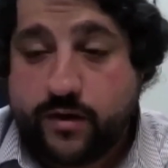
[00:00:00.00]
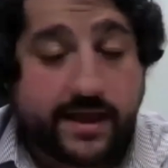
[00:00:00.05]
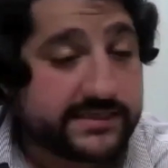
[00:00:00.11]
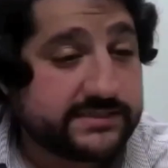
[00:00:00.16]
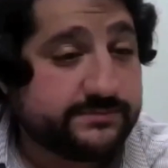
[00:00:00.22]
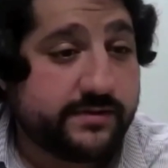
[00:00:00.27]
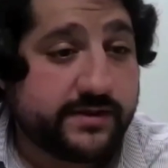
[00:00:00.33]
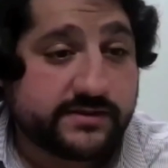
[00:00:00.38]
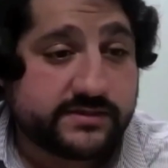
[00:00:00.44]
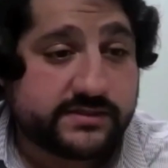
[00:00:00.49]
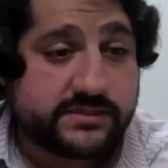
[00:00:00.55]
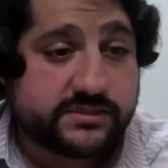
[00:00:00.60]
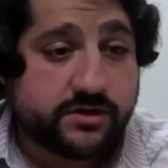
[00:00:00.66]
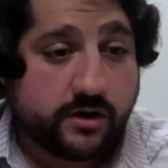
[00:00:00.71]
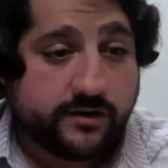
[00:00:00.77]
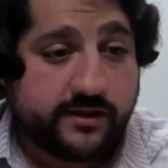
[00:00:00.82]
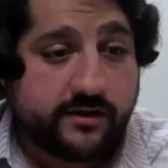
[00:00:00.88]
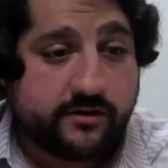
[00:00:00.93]
has been
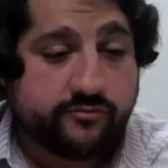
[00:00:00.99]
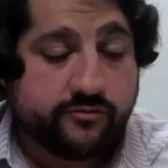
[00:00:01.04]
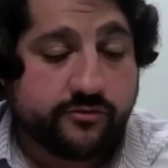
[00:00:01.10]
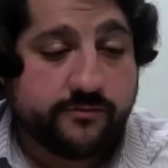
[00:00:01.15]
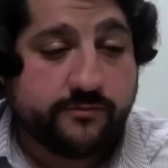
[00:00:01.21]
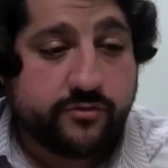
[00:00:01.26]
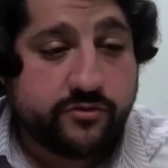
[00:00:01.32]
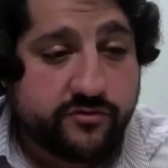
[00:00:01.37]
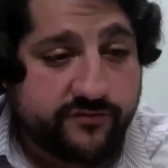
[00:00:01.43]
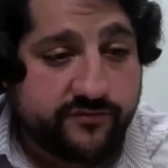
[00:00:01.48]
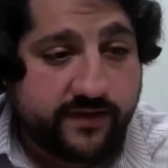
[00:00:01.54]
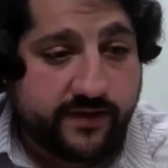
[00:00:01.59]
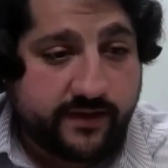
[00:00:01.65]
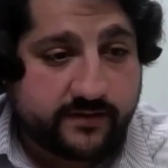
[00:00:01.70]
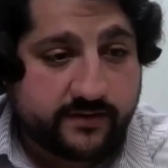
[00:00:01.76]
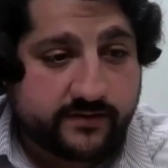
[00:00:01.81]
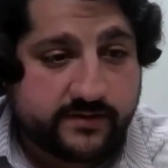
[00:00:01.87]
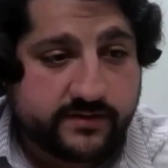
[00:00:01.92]
starting
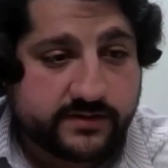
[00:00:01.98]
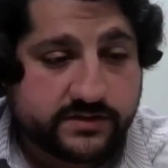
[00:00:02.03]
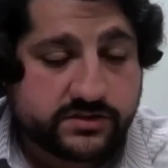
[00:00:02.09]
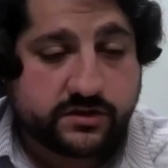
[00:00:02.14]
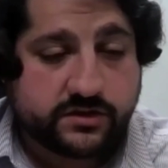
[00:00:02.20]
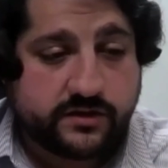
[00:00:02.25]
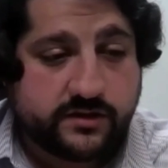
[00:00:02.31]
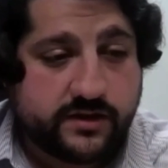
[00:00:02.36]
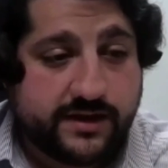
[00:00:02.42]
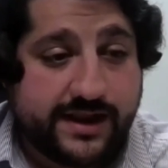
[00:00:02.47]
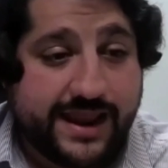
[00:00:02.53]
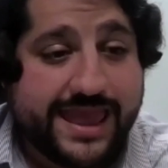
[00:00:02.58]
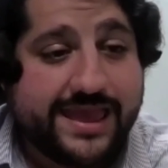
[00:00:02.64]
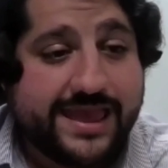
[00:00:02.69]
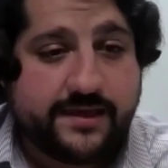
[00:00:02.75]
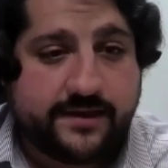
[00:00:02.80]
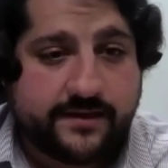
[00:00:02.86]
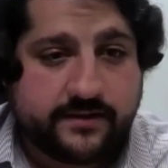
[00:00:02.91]
removing certain
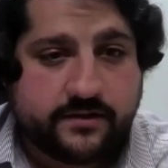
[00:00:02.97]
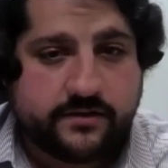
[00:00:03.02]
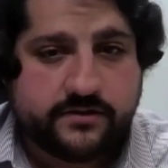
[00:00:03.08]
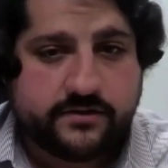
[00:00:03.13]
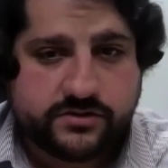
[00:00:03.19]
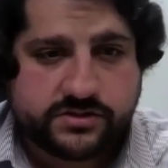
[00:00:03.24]
naked,